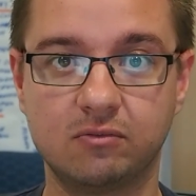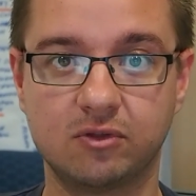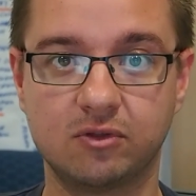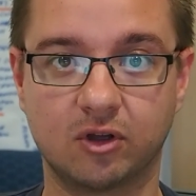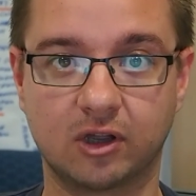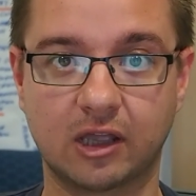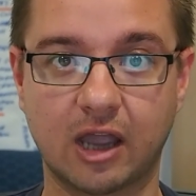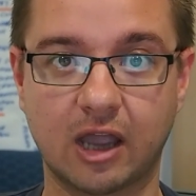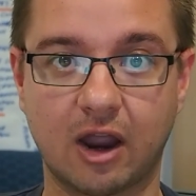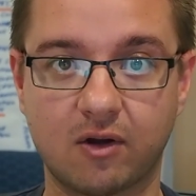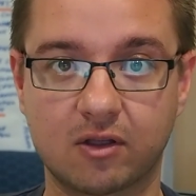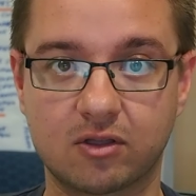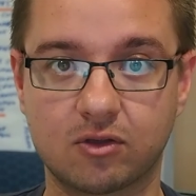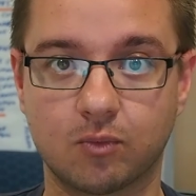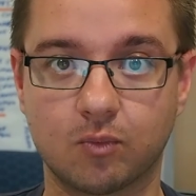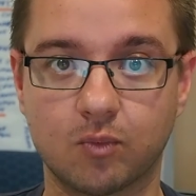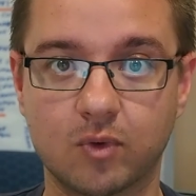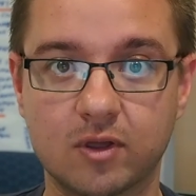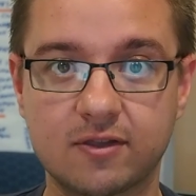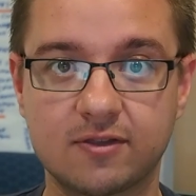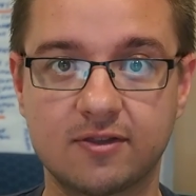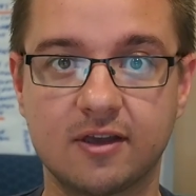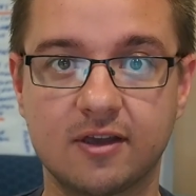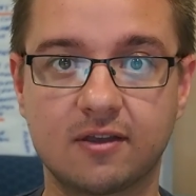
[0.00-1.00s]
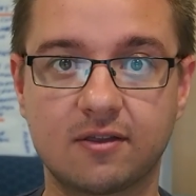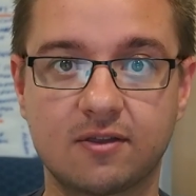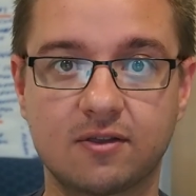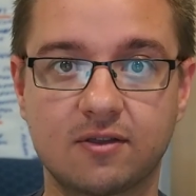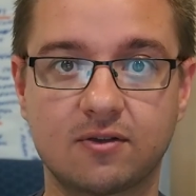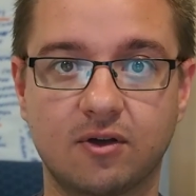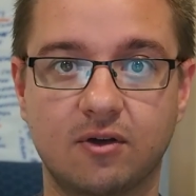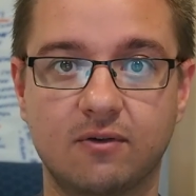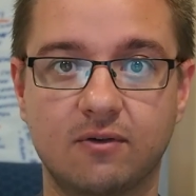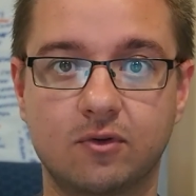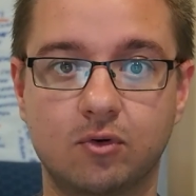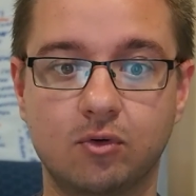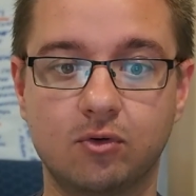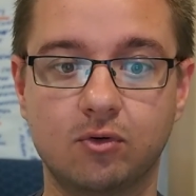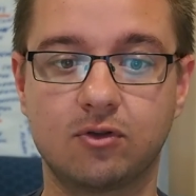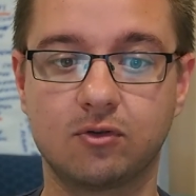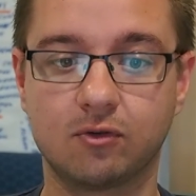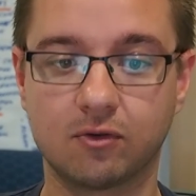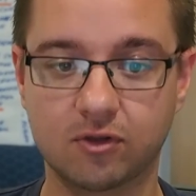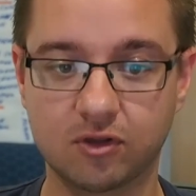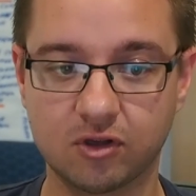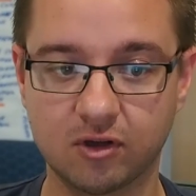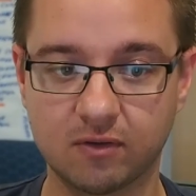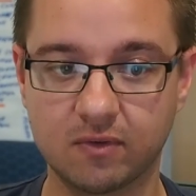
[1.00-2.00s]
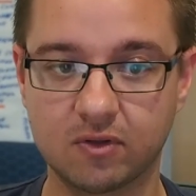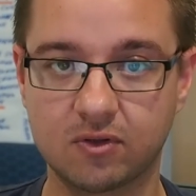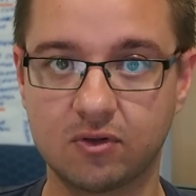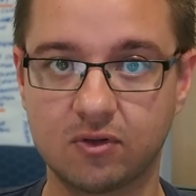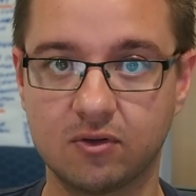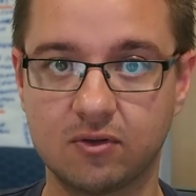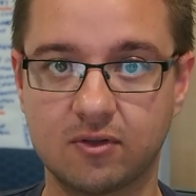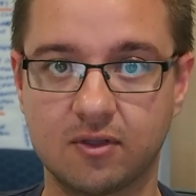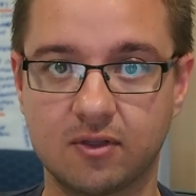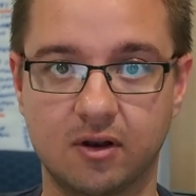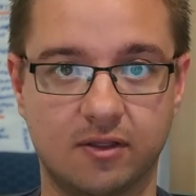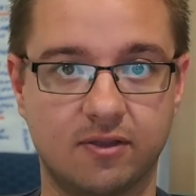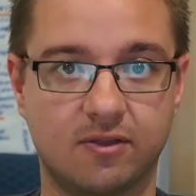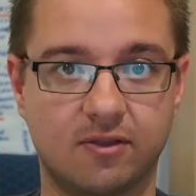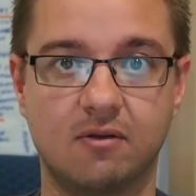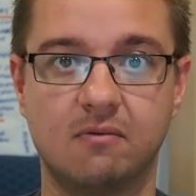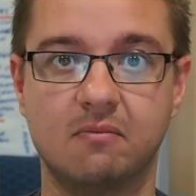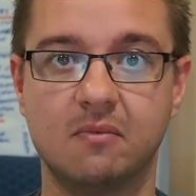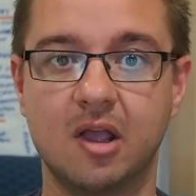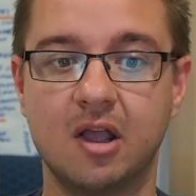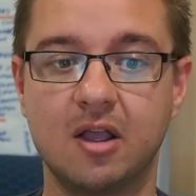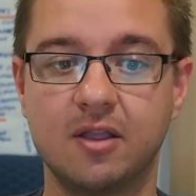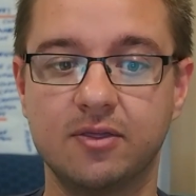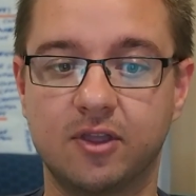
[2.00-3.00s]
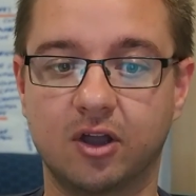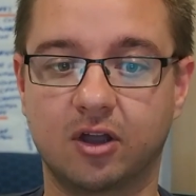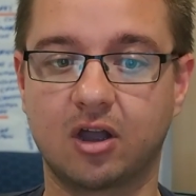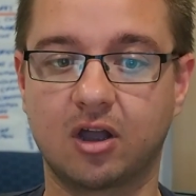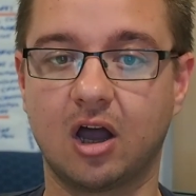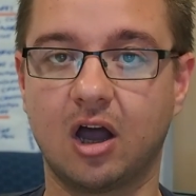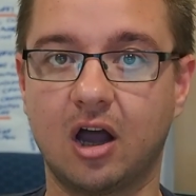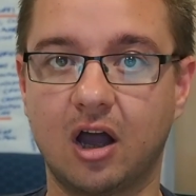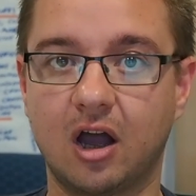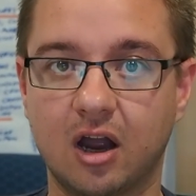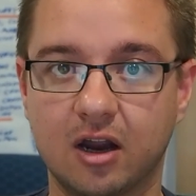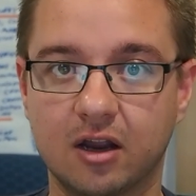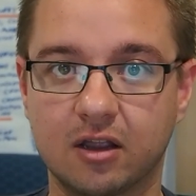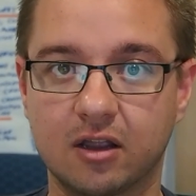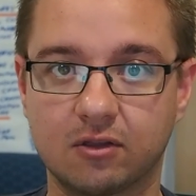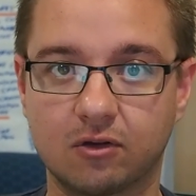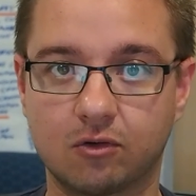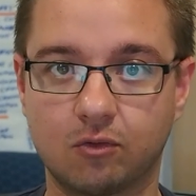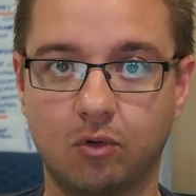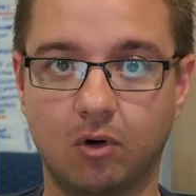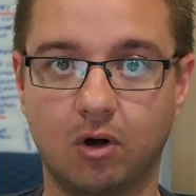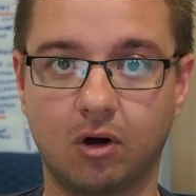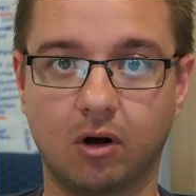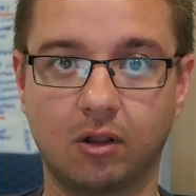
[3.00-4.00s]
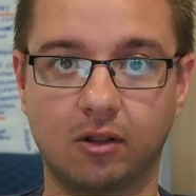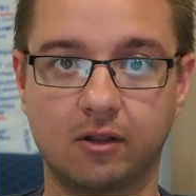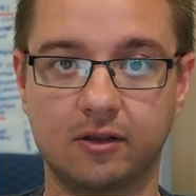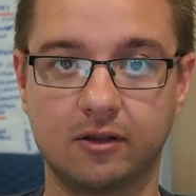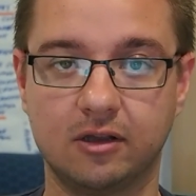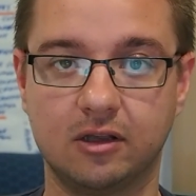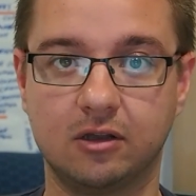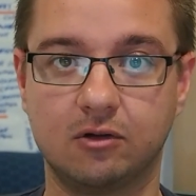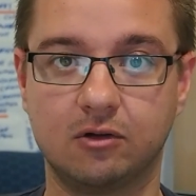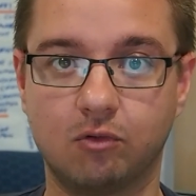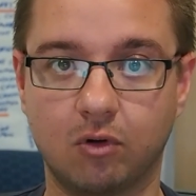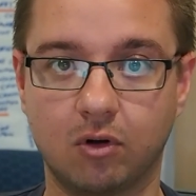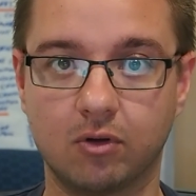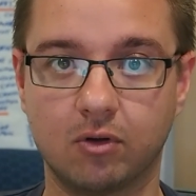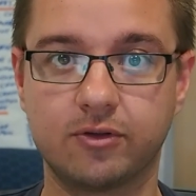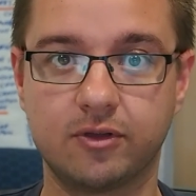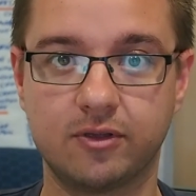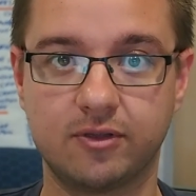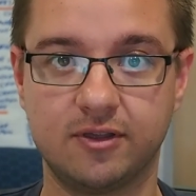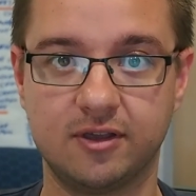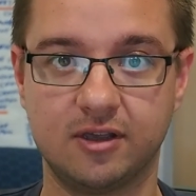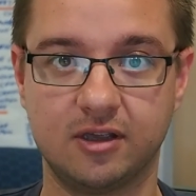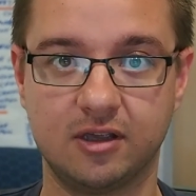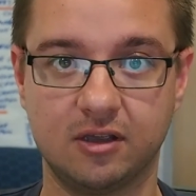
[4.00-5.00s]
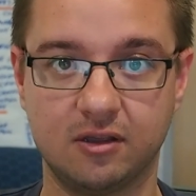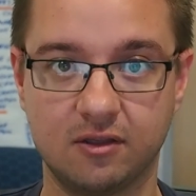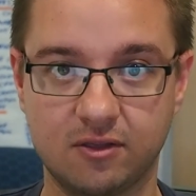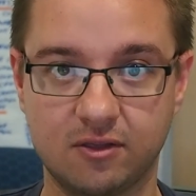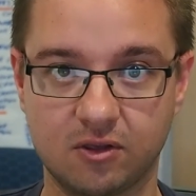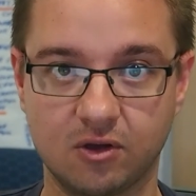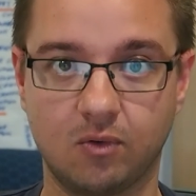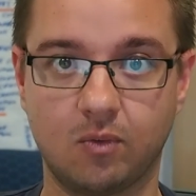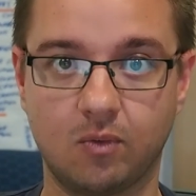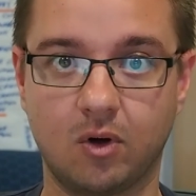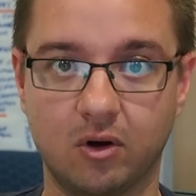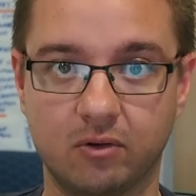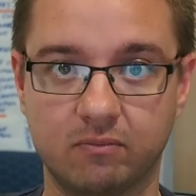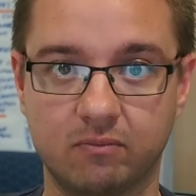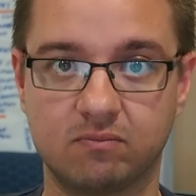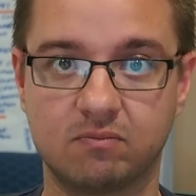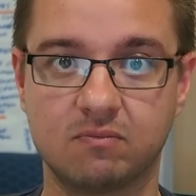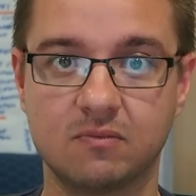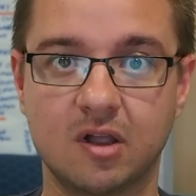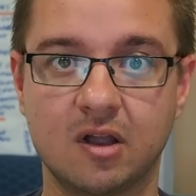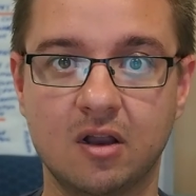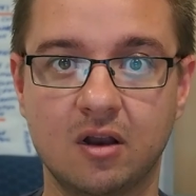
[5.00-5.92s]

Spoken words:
the characteristics of goods or services, that is the kind, quality, quantity, so on,